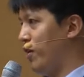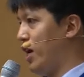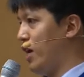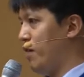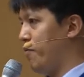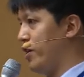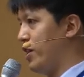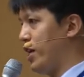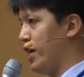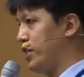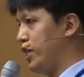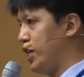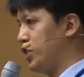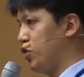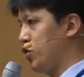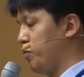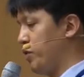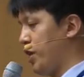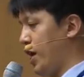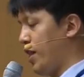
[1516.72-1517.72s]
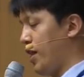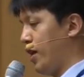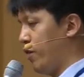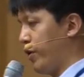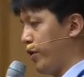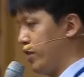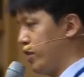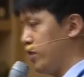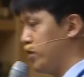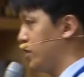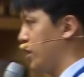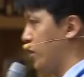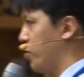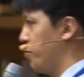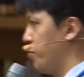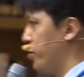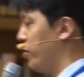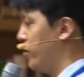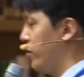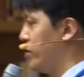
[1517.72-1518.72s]
hybridization of the analog and digital
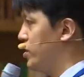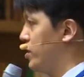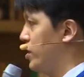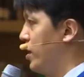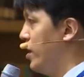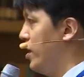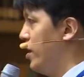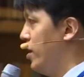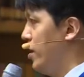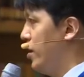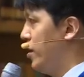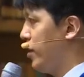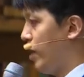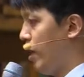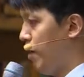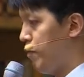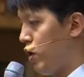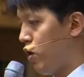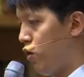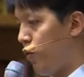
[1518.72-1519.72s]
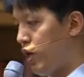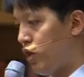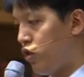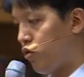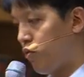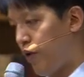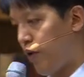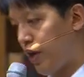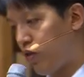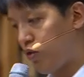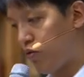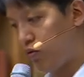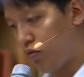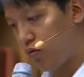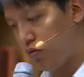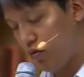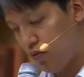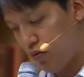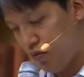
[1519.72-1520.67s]
computers can be a way to break through.